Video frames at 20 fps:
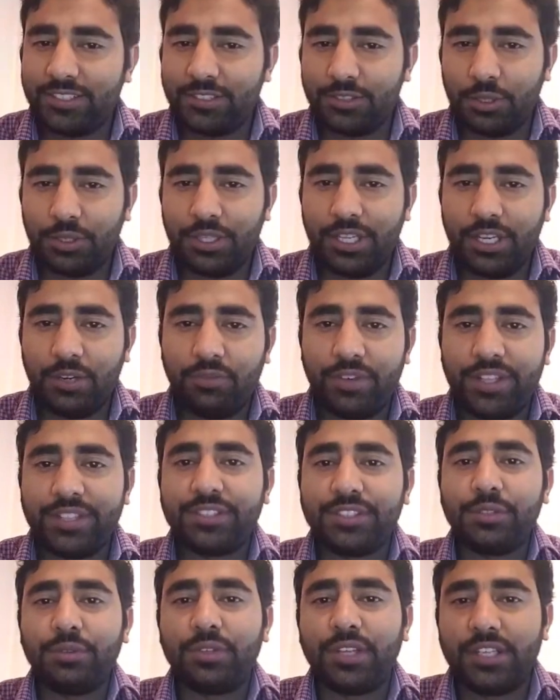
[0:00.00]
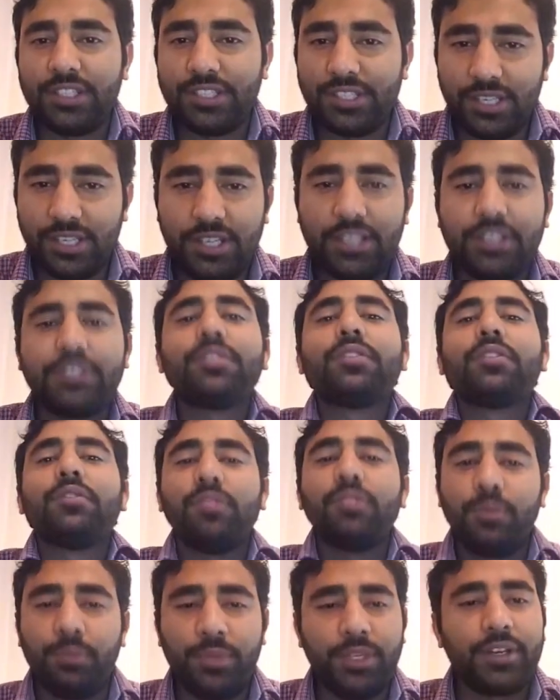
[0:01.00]
so that once you get a chance, you
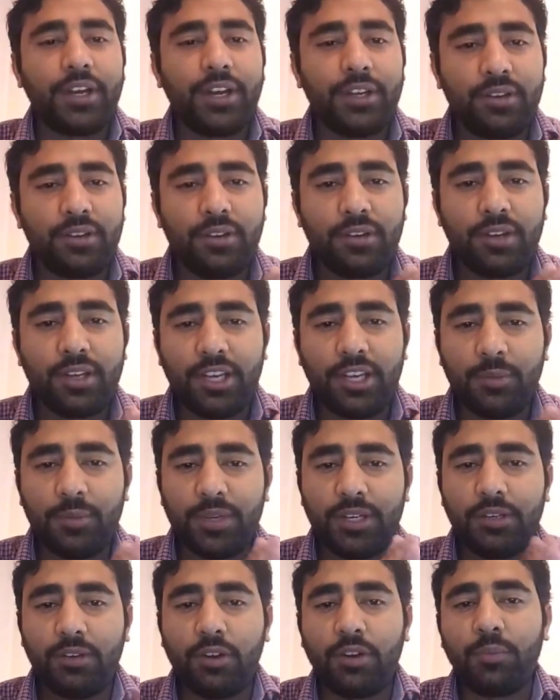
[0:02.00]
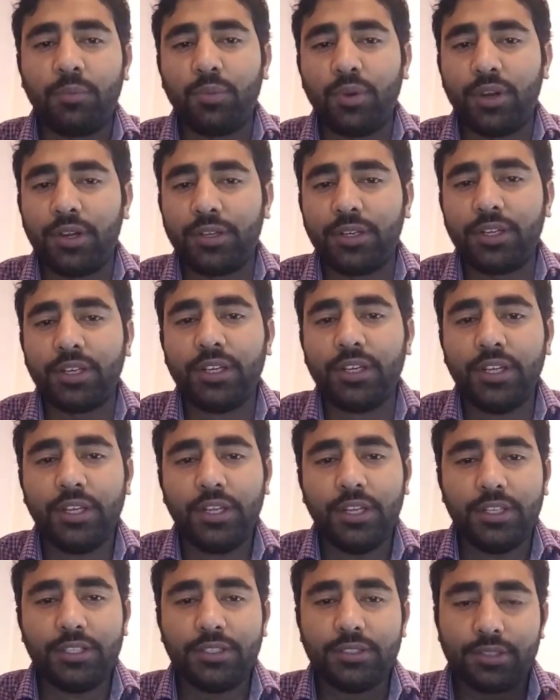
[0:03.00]
will be right on time and on point.
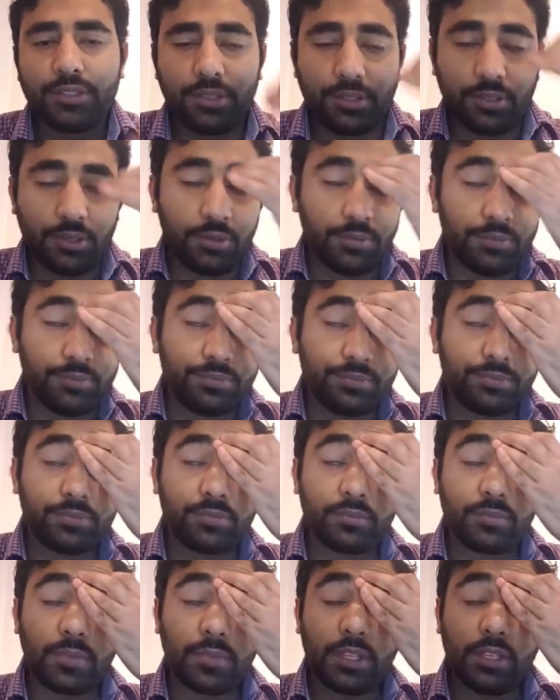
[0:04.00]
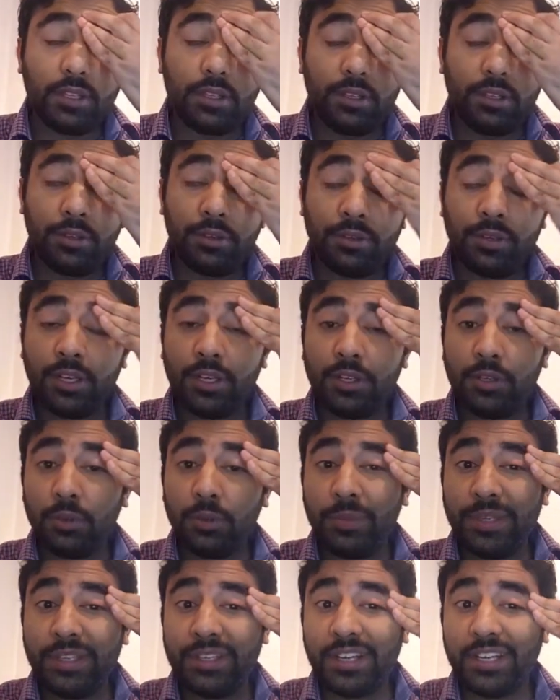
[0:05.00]
So you need to
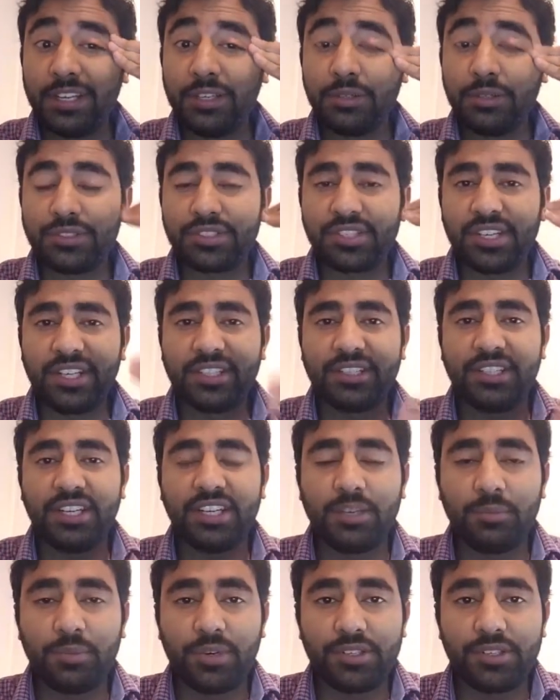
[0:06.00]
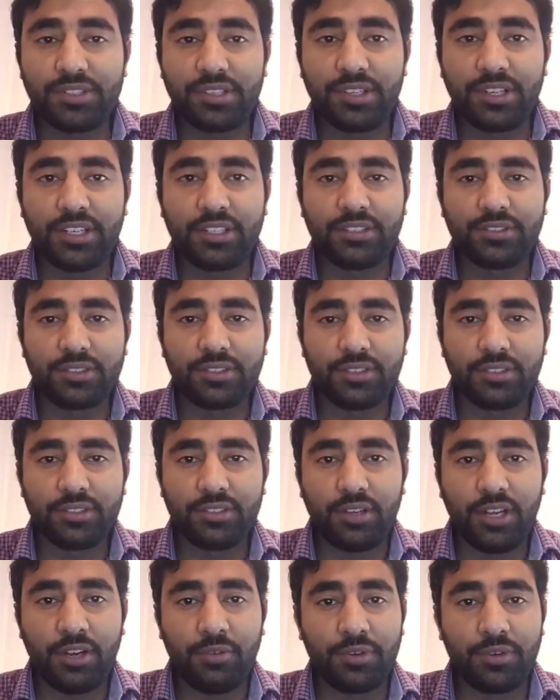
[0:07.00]
be ready to strike that opportunity. So
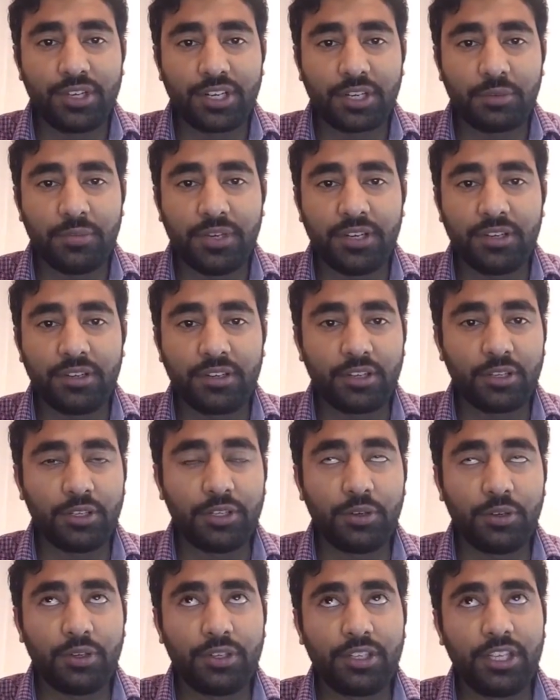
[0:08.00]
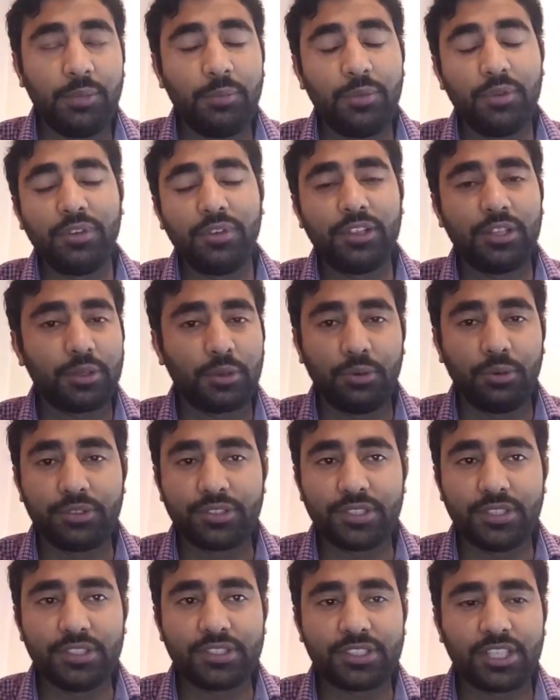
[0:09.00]
I would recommend keep doing the
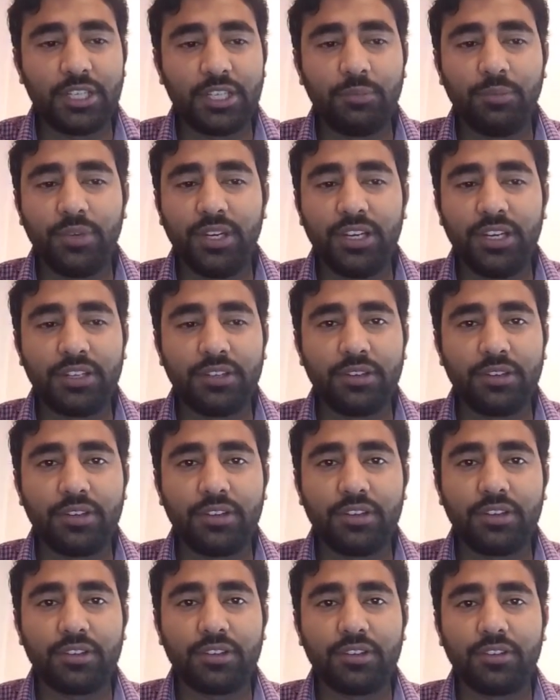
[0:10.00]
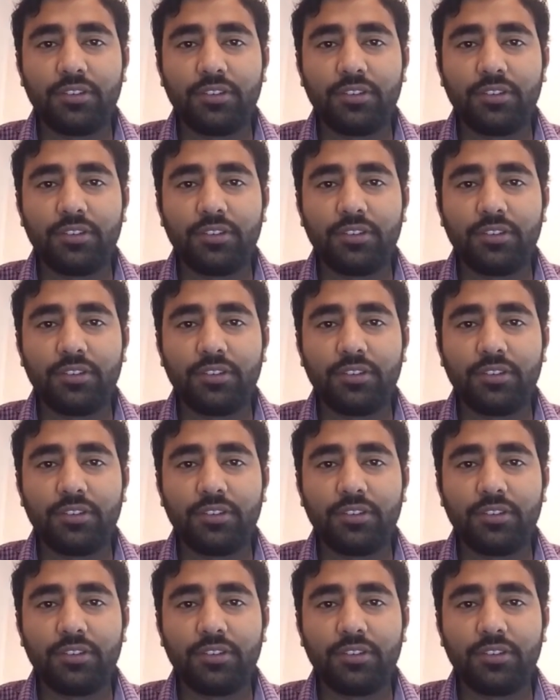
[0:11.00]
courses, keep building your